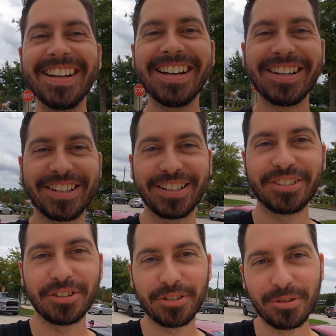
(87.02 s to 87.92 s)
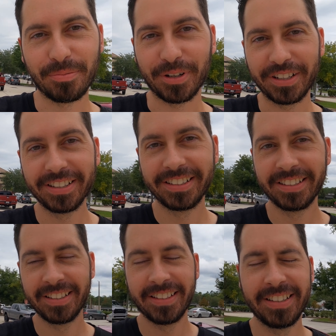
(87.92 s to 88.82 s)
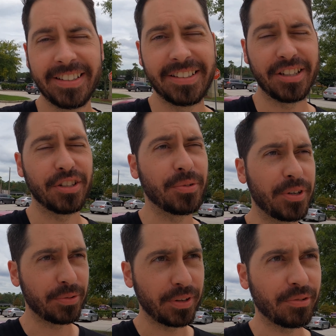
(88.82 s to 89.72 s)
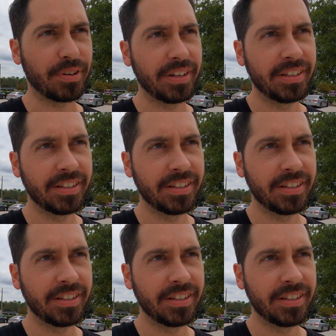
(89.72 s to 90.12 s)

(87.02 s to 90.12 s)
All right, so the Supra, it's a 2023.